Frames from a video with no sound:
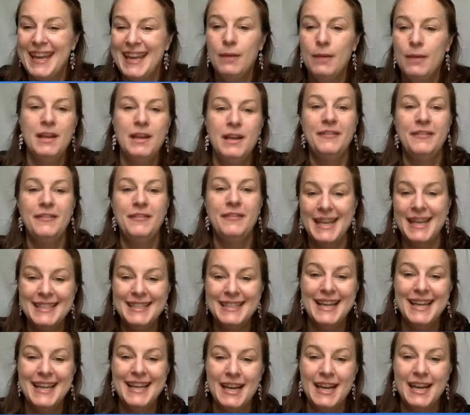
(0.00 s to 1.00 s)
a bit of
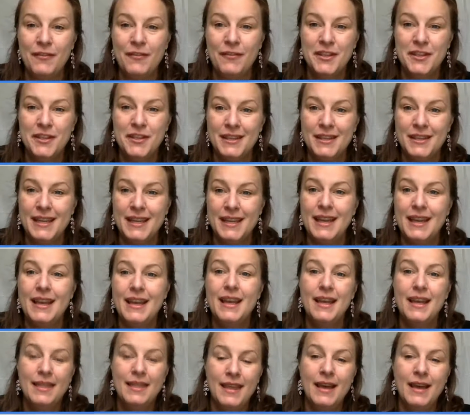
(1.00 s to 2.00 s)
inside diversity
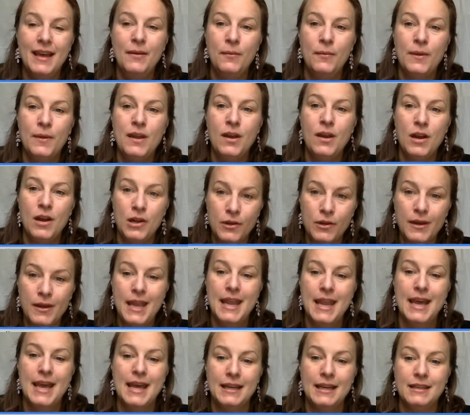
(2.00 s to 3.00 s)
that we are
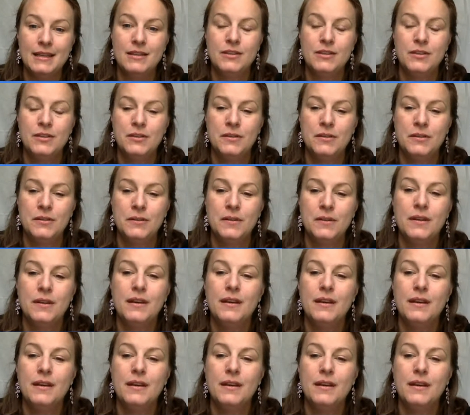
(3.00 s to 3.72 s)
looking at to